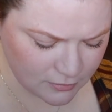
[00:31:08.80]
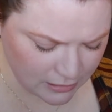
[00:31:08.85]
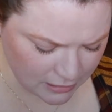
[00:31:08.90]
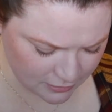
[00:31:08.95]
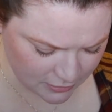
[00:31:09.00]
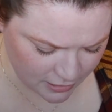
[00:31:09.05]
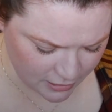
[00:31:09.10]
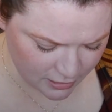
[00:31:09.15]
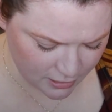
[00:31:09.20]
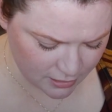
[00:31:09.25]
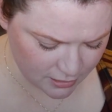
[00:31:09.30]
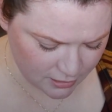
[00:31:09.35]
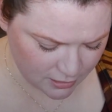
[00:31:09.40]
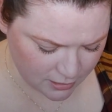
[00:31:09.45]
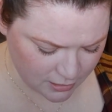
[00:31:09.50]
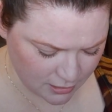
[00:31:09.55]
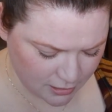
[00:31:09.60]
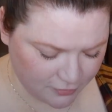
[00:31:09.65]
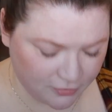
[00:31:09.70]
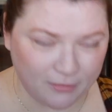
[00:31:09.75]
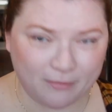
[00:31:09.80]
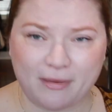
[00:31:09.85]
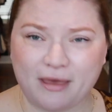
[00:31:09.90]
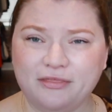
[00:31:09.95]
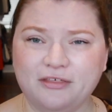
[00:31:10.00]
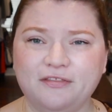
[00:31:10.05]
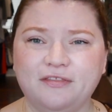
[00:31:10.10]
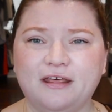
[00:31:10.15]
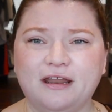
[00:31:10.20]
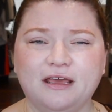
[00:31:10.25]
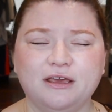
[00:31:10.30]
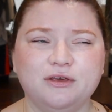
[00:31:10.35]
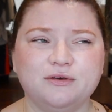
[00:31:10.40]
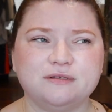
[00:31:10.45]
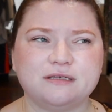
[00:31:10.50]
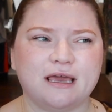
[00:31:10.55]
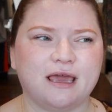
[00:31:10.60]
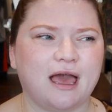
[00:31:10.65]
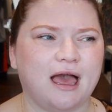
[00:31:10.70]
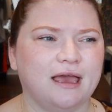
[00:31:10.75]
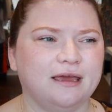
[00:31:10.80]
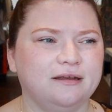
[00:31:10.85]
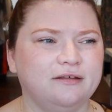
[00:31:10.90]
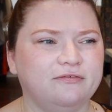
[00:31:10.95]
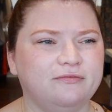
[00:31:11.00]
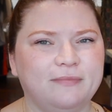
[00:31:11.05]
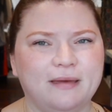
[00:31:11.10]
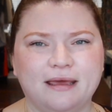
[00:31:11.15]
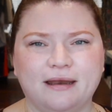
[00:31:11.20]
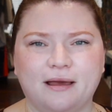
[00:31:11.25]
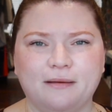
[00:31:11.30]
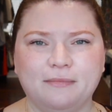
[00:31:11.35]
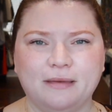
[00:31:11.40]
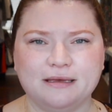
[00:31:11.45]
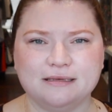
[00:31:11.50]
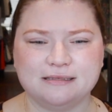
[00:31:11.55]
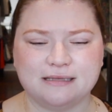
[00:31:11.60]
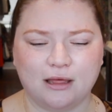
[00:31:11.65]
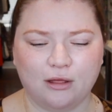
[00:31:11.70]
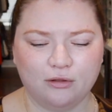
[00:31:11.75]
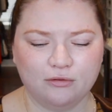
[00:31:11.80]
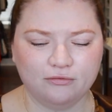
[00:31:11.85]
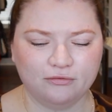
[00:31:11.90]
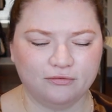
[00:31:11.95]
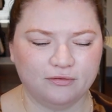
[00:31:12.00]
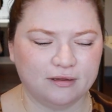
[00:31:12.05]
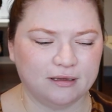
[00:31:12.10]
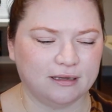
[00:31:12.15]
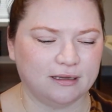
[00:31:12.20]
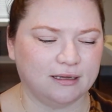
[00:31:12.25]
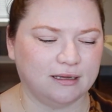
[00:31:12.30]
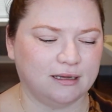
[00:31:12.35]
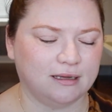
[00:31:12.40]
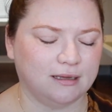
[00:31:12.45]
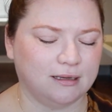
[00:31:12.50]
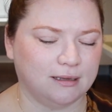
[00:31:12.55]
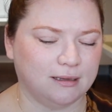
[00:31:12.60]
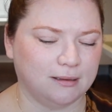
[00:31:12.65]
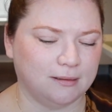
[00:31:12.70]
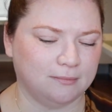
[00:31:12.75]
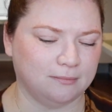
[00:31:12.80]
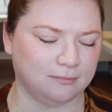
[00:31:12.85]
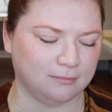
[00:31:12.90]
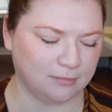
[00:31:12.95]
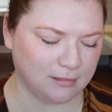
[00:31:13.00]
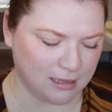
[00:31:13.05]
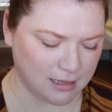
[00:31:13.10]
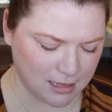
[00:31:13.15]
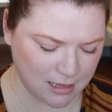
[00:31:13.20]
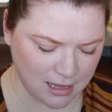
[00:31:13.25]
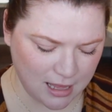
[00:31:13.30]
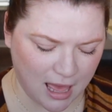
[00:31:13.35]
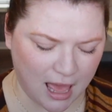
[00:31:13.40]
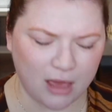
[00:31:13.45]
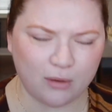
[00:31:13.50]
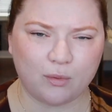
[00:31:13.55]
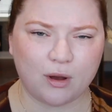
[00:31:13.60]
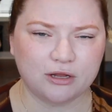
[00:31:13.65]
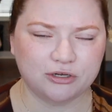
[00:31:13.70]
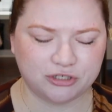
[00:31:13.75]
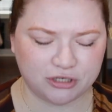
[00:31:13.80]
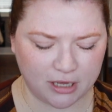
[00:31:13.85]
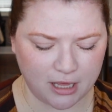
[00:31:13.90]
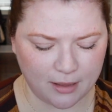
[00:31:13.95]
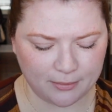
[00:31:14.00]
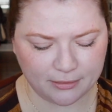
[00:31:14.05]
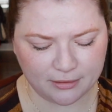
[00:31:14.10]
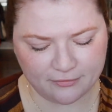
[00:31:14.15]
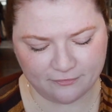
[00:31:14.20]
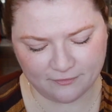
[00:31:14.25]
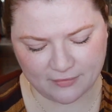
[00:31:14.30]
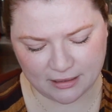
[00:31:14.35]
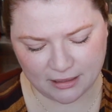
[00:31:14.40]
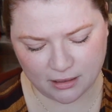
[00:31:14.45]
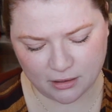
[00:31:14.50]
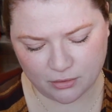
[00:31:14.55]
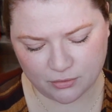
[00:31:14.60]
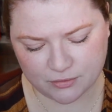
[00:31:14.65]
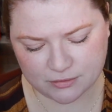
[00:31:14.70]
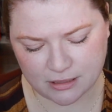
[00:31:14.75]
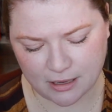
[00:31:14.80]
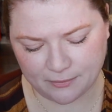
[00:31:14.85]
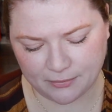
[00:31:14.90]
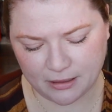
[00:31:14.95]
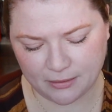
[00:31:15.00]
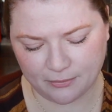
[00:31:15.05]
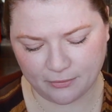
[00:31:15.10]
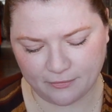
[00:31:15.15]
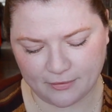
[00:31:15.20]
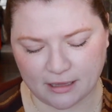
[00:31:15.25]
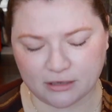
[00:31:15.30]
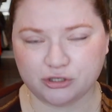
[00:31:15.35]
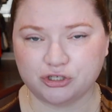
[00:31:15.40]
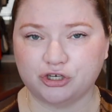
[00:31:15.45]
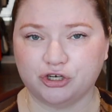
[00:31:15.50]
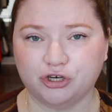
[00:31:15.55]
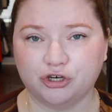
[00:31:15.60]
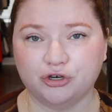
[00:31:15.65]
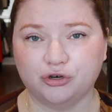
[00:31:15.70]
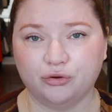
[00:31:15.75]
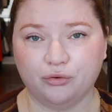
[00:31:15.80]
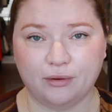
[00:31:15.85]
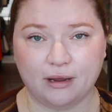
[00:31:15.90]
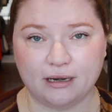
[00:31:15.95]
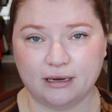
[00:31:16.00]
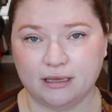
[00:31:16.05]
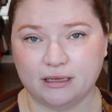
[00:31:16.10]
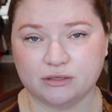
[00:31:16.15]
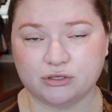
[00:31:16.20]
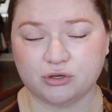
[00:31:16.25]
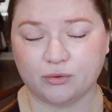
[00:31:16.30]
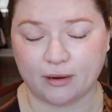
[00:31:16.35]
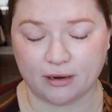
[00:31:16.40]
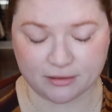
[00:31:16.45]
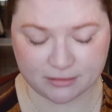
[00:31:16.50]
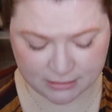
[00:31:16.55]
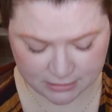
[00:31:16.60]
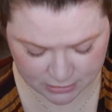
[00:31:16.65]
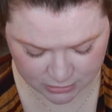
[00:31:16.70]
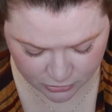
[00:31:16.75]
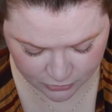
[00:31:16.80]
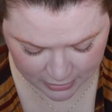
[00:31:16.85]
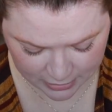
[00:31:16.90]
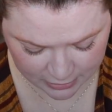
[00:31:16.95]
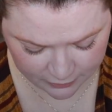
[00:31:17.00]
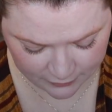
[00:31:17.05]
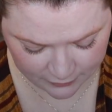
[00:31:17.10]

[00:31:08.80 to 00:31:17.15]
The method that I use, I kind of made up myself. I watched a couple of videos on people that turn granny squares into granny